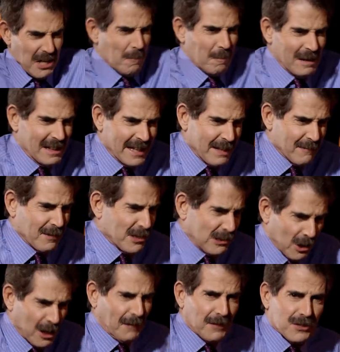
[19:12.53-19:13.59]
you believe this?
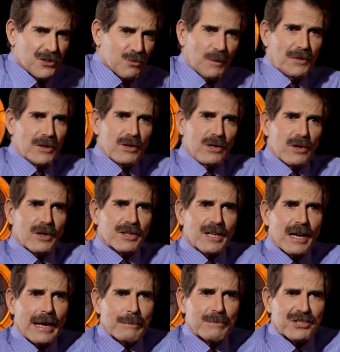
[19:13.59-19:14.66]
Look at this, what the New York
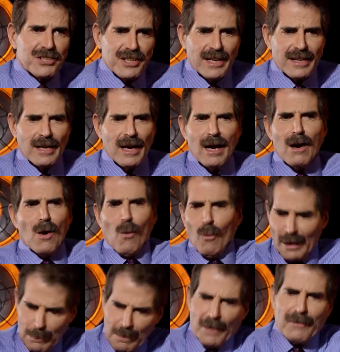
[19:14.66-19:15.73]
Times said.
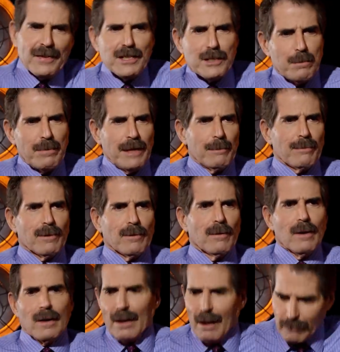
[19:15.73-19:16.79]
What about these people?
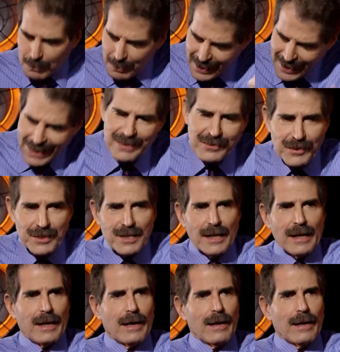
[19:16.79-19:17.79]
Government has to take